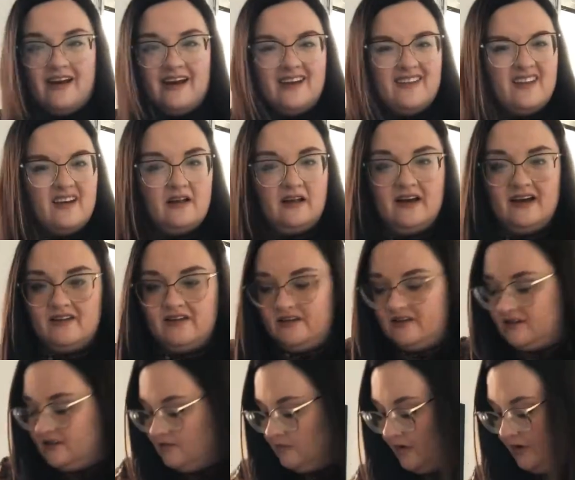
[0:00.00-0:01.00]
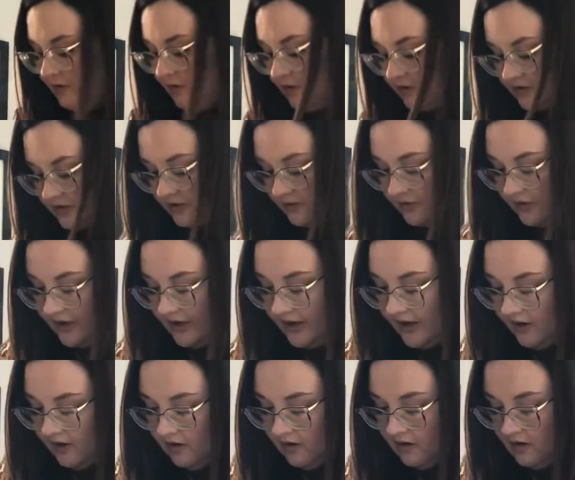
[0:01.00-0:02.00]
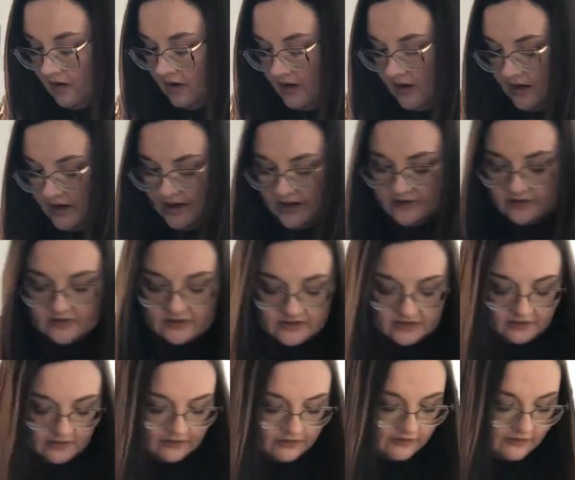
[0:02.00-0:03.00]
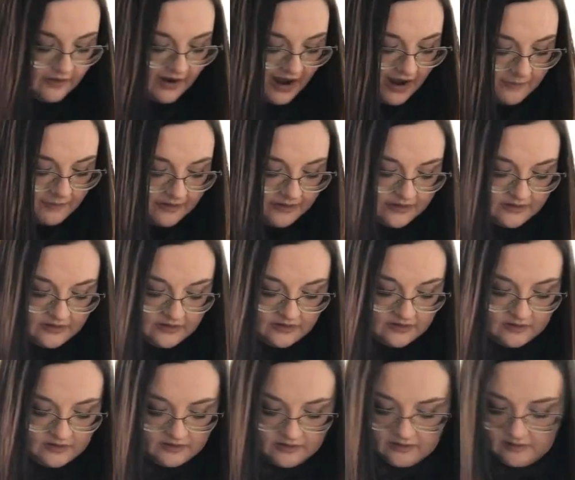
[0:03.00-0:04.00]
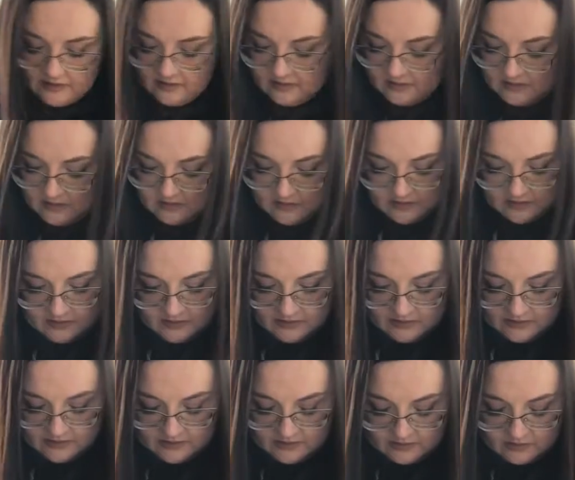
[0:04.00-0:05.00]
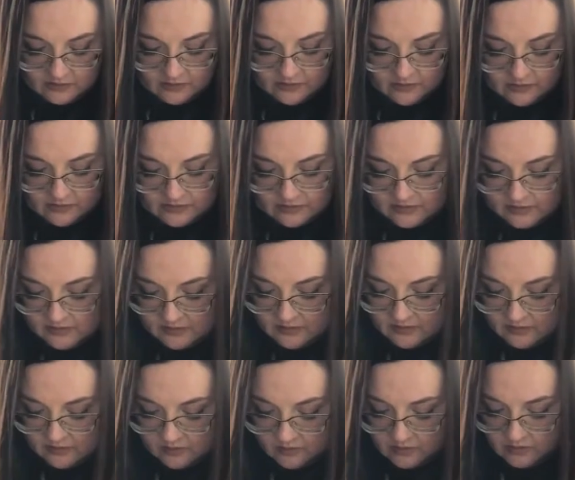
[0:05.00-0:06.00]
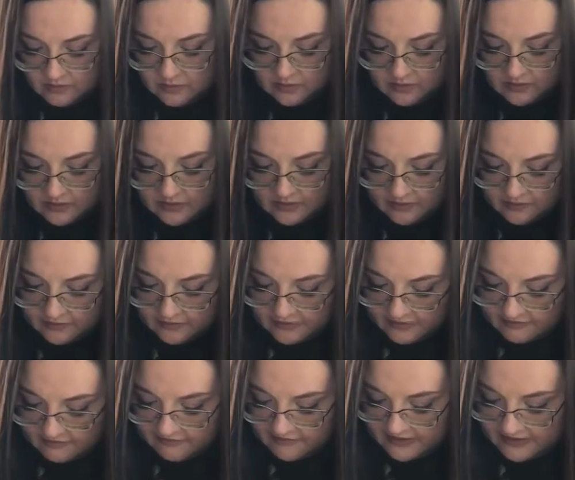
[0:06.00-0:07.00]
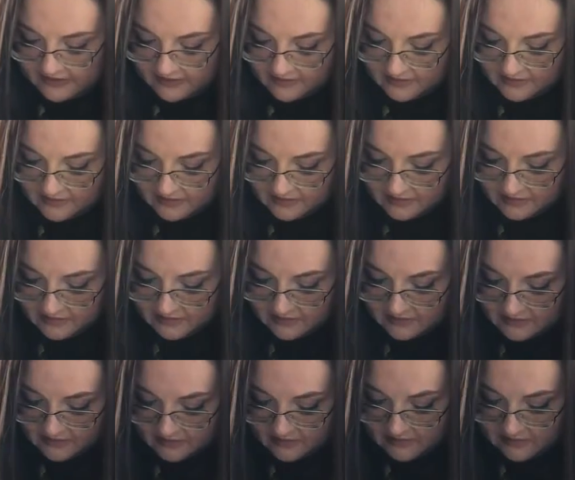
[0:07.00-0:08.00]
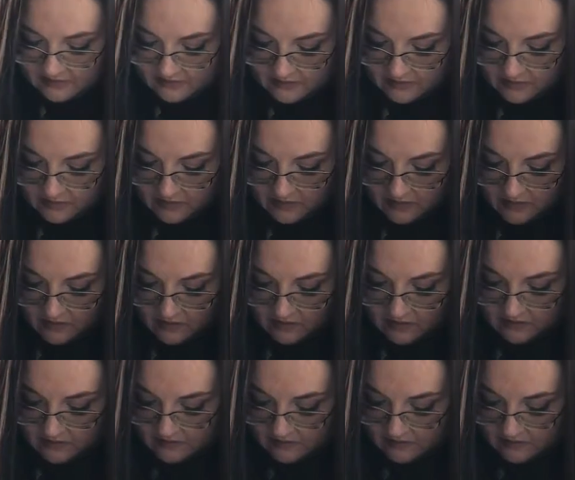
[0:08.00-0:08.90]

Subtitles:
anything like this in my wardrobe right now. I used to, I don't know what happened. Ooh, I don't know if they're gonna fit. Ooh.